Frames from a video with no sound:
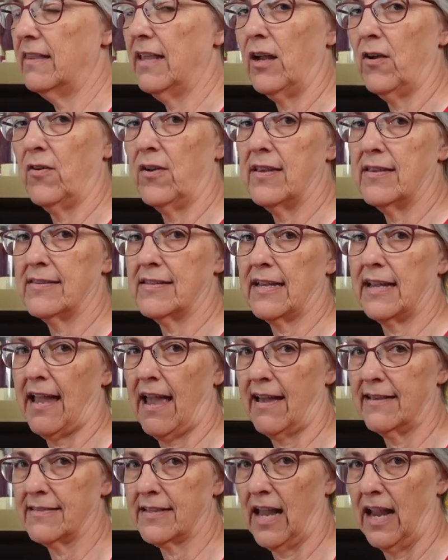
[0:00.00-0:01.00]
there is a
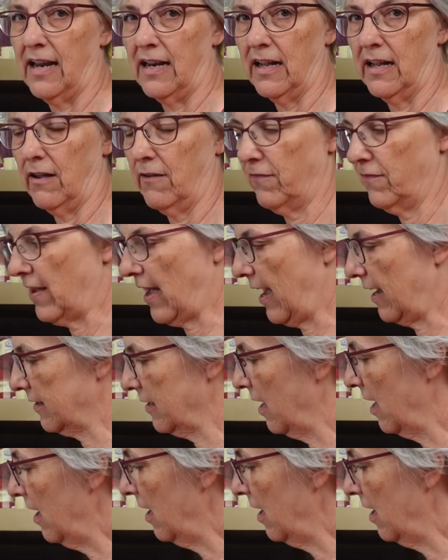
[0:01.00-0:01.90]
cascading effect.